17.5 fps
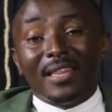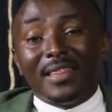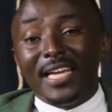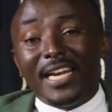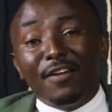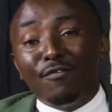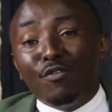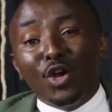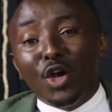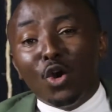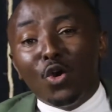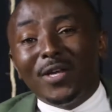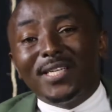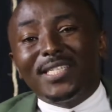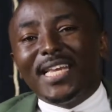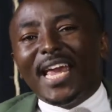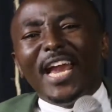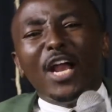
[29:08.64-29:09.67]
The devil will
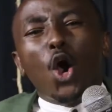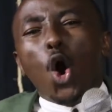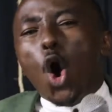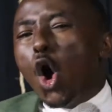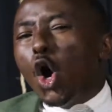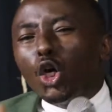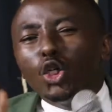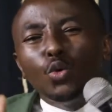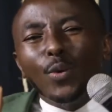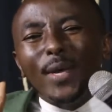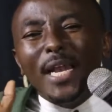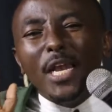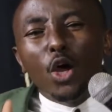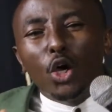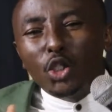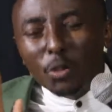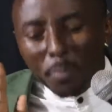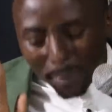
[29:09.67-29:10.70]
always say, God will
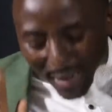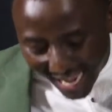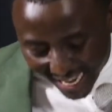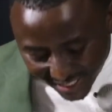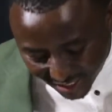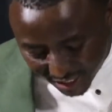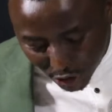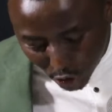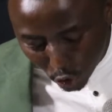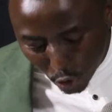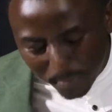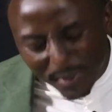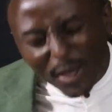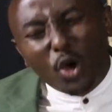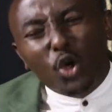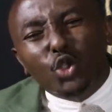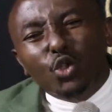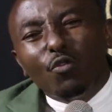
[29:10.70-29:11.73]
not bless you
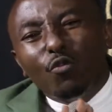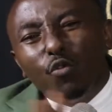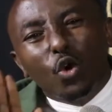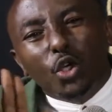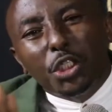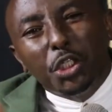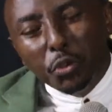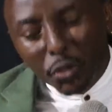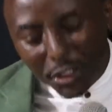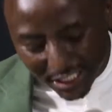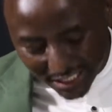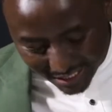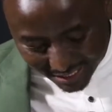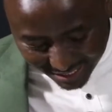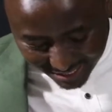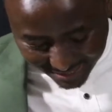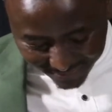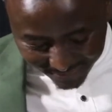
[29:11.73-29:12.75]
because of what you
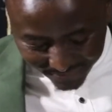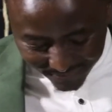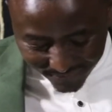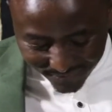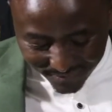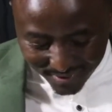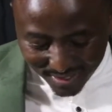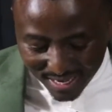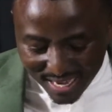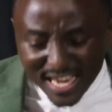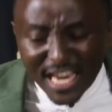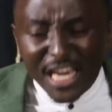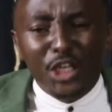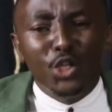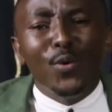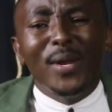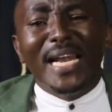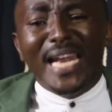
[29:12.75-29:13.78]
did.
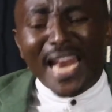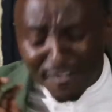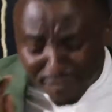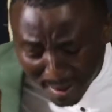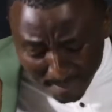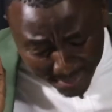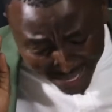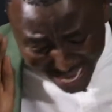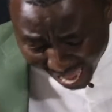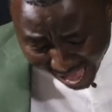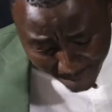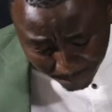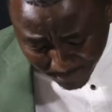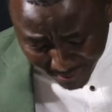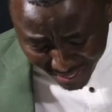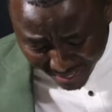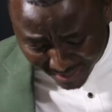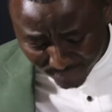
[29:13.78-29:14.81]
You will never be
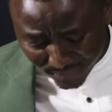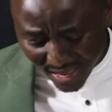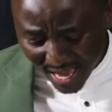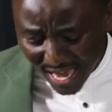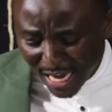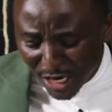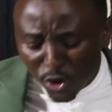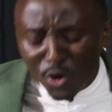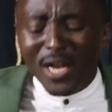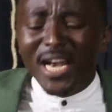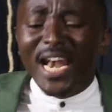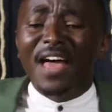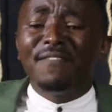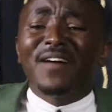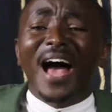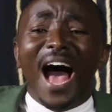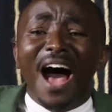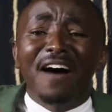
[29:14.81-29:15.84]
happy. You will
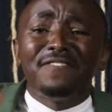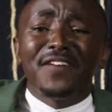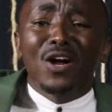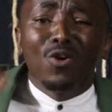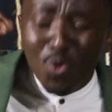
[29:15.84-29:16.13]
never have a